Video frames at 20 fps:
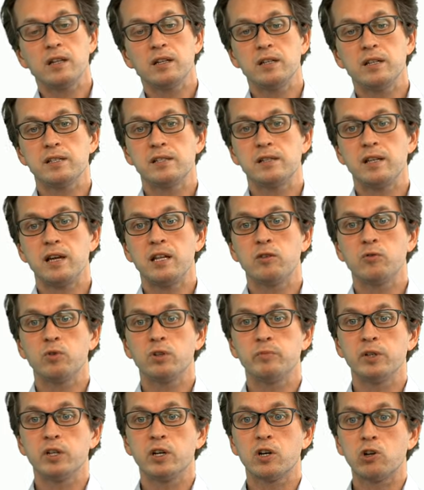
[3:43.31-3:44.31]
this state
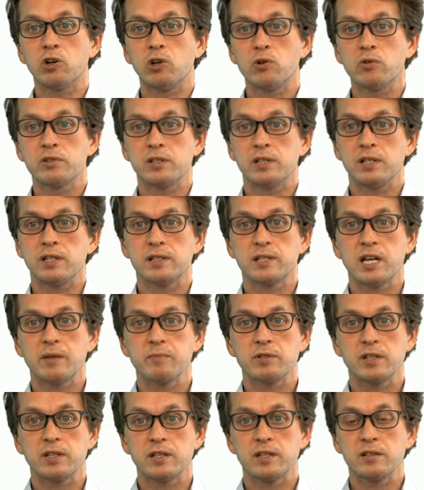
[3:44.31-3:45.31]
will be close in
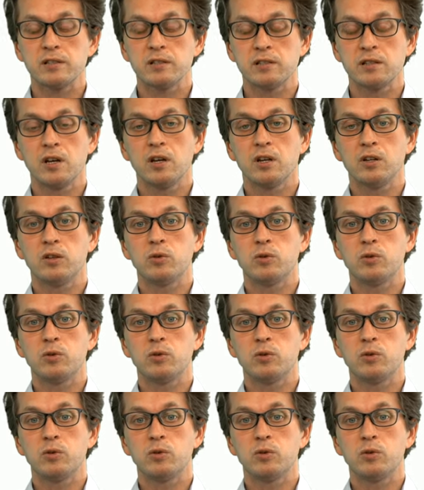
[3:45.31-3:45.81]
some sense